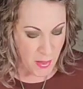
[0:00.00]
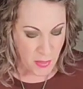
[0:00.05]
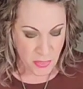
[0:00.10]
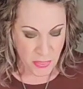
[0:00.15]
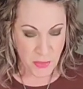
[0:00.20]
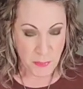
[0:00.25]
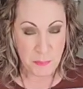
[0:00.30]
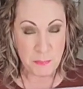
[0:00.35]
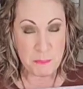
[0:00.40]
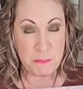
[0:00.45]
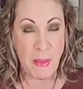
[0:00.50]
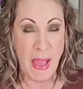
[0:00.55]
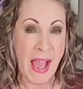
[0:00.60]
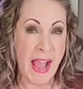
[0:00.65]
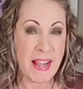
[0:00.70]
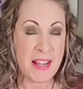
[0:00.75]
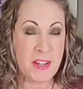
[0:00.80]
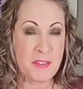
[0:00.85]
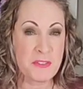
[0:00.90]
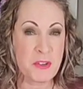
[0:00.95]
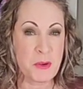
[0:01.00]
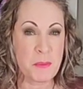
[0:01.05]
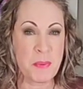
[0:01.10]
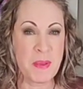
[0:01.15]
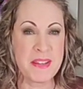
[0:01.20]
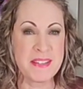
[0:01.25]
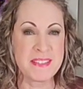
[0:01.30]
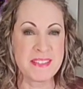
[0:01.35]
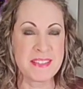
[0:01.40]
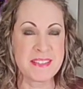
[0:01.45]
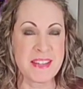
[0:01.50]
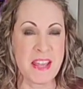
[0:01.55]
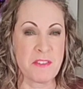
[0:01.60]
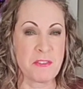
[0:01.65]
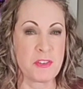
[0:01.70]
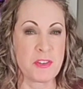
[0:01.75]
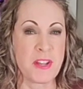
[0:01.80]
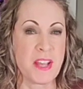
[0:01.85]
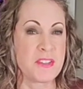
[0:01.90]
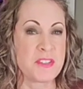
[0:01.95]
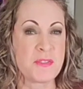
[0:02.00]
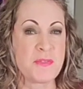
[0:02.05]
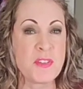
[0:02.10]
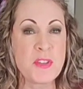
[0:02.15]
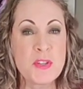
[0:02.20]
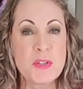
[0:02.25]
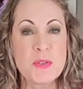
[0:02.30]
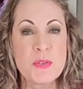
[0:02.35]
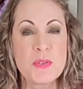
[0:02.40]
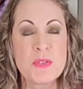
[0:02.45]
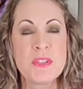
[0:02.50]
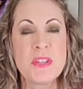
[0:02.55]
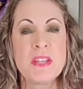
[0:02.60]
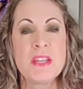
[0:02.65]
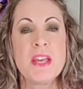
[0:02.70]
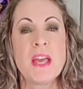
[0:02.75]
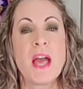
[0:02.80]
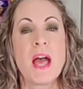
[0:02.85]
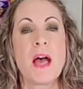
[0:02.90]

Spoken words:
The back of your painting never gets viewed,